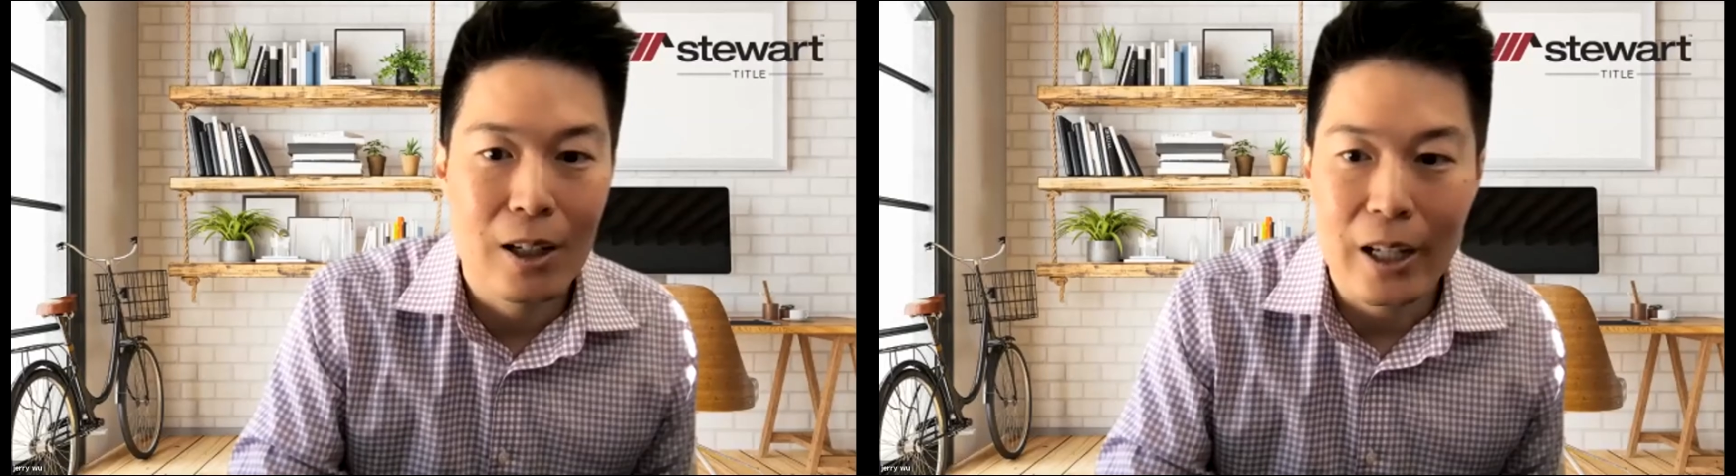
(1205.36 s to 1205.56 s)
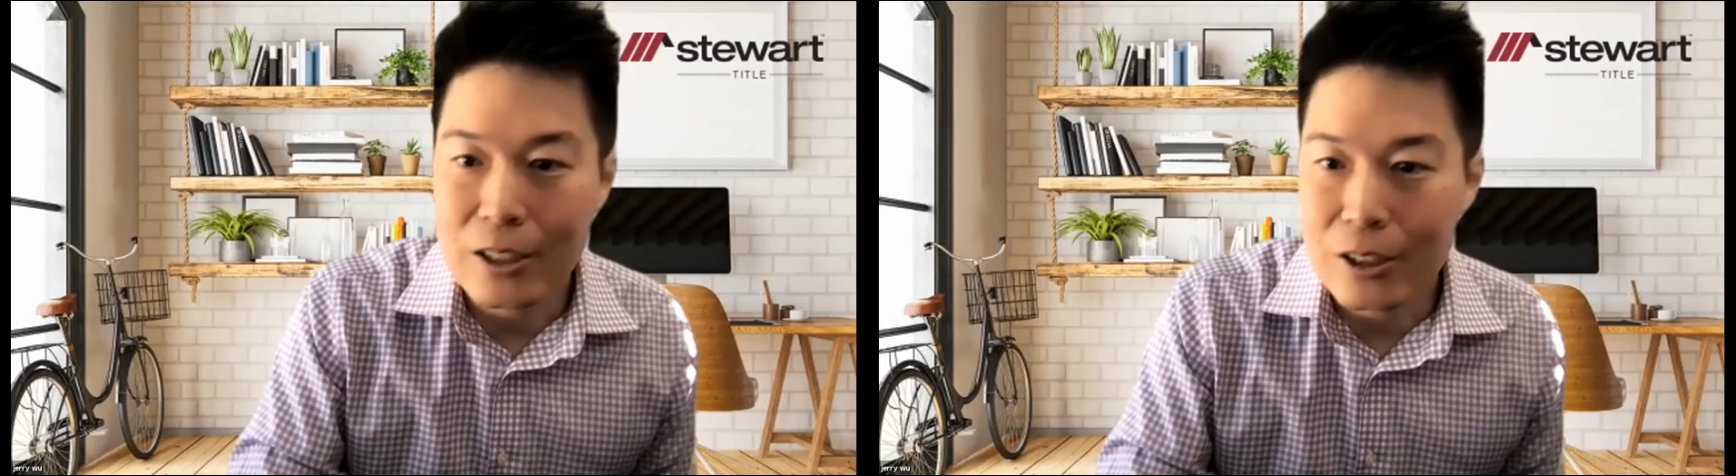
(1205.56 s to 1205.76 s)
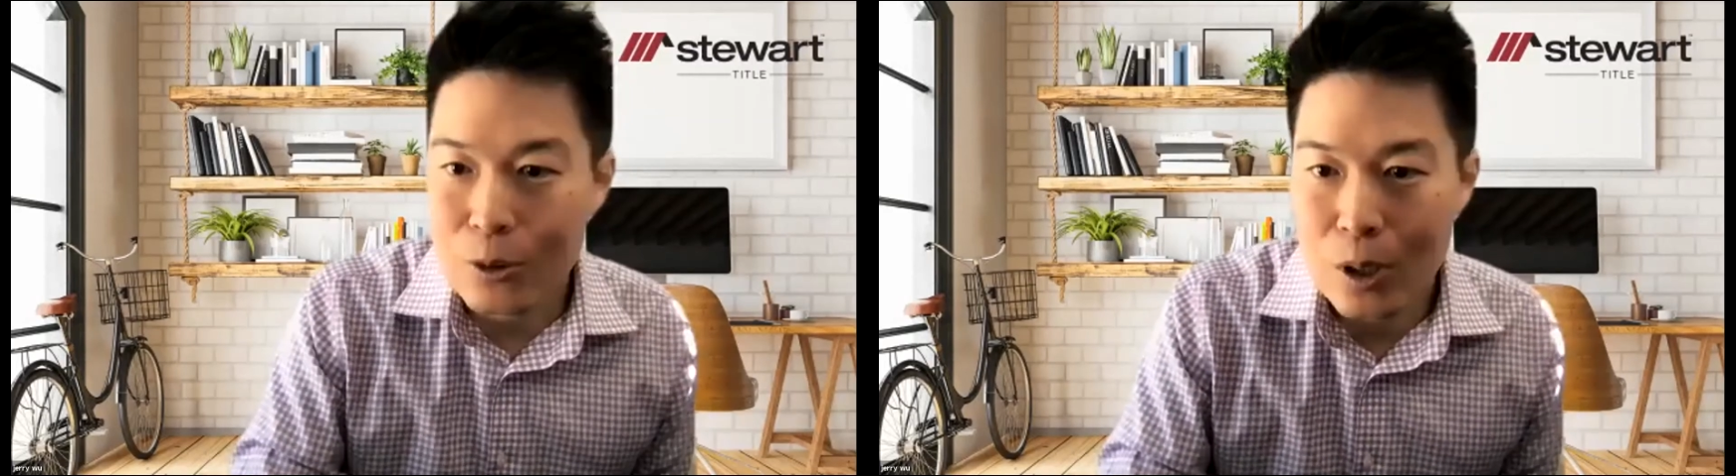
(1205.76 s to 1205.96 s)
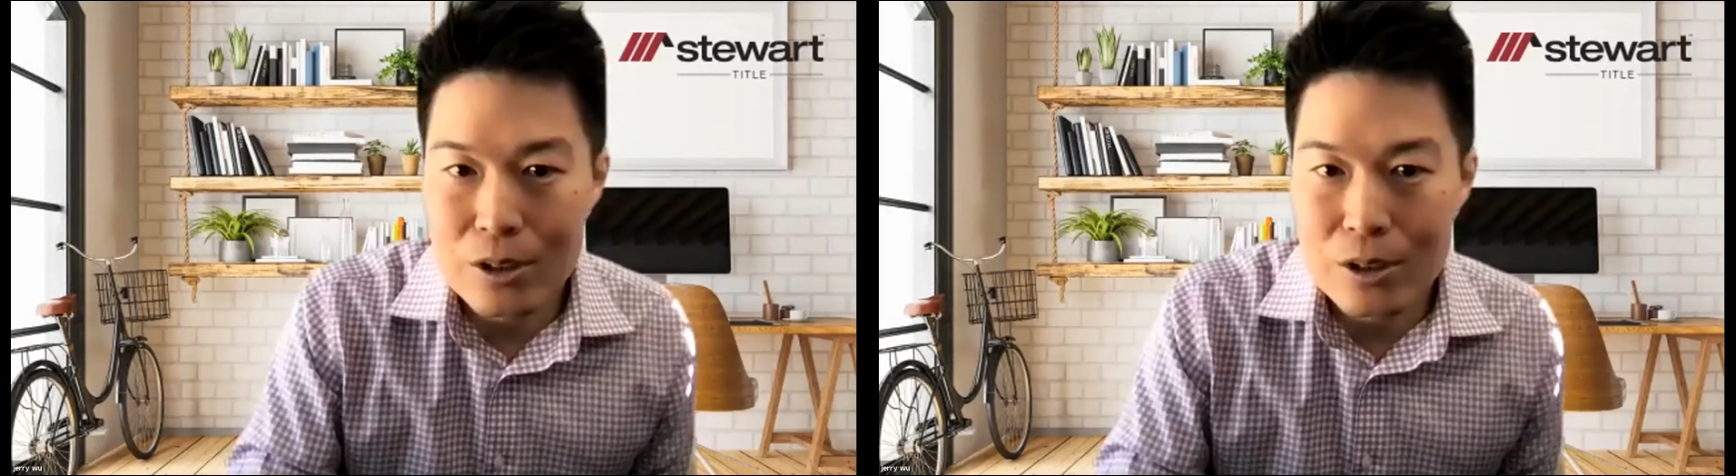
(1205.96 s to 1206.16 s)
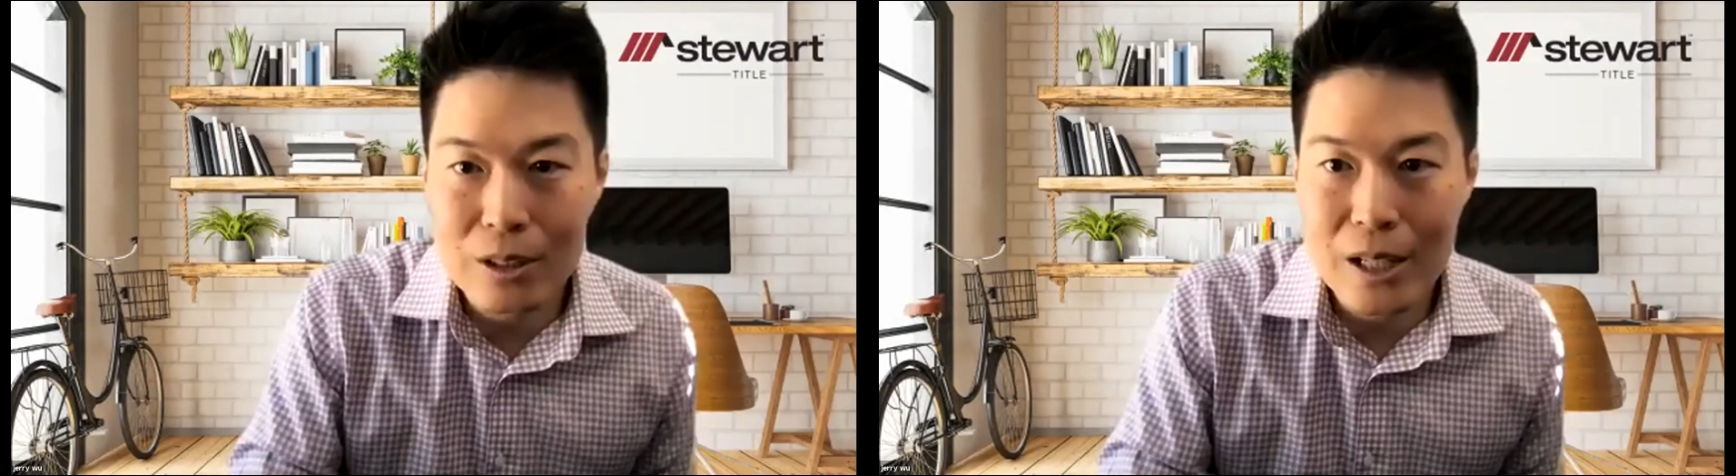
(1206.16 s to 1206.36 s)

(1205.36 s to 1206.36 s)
Any questions on